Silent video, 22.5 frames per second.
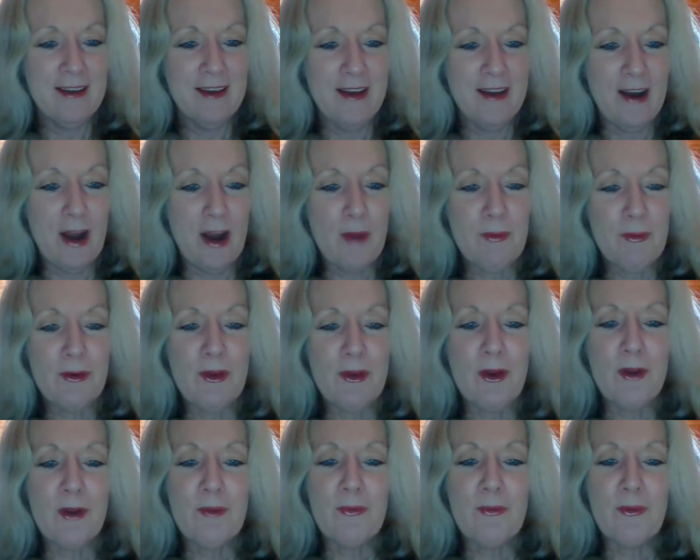I would
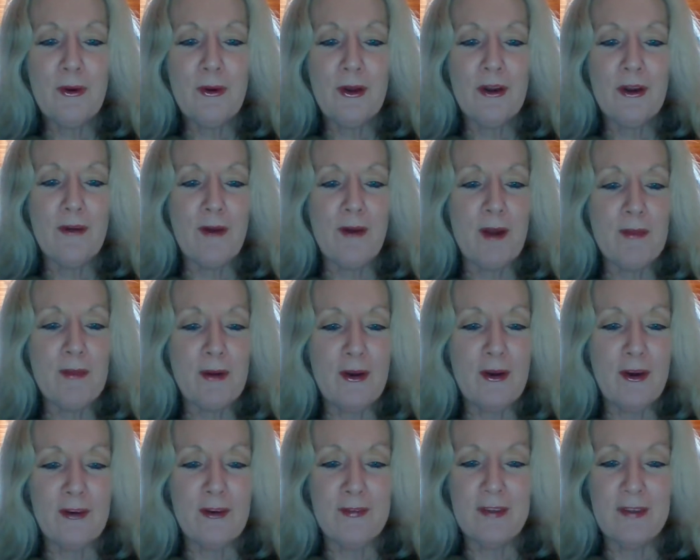go to work, grab a
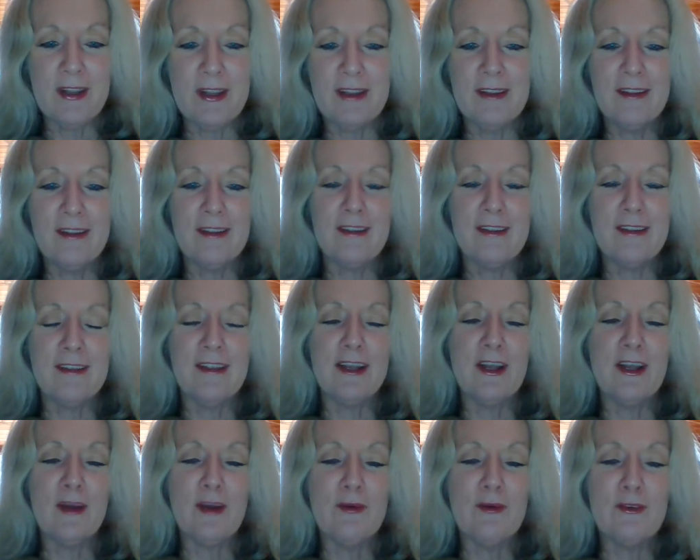coffee, then
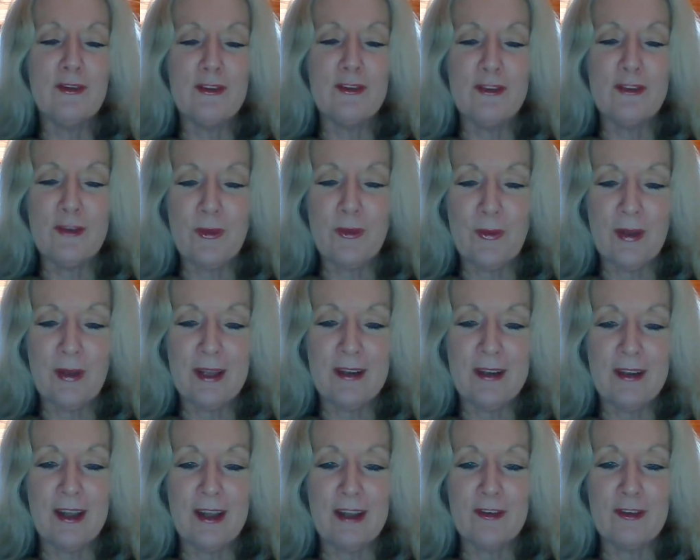go into the
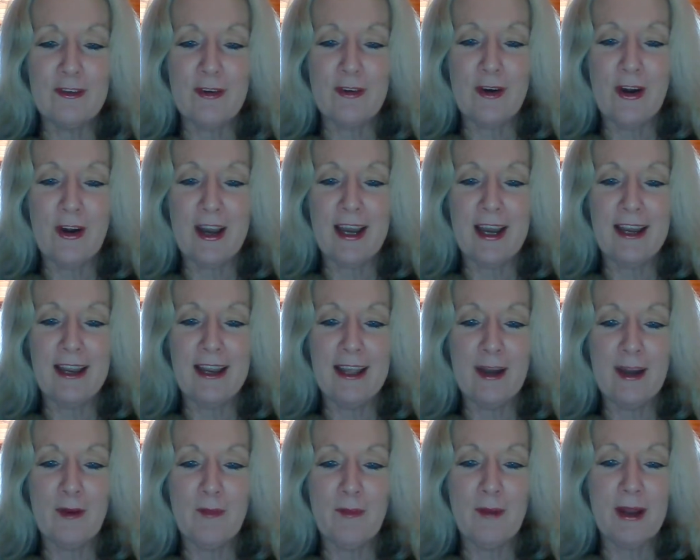toilet and try and get
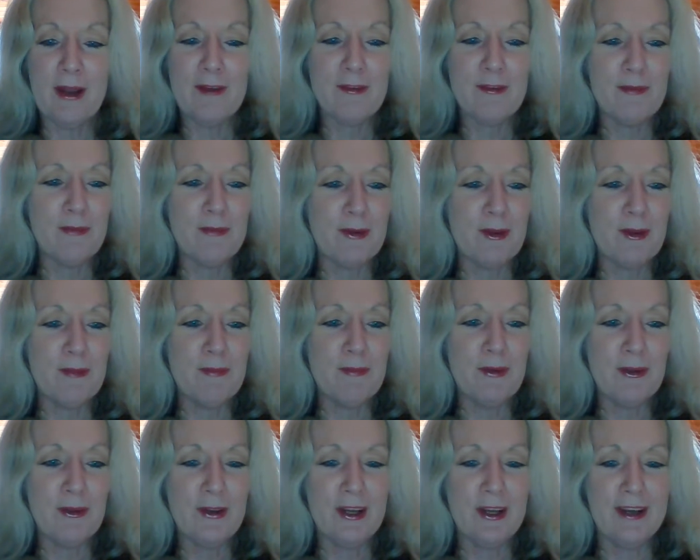away from the
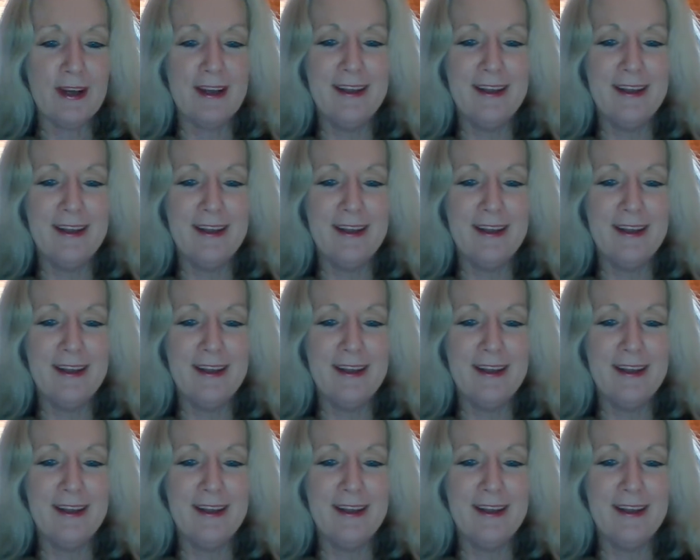computer.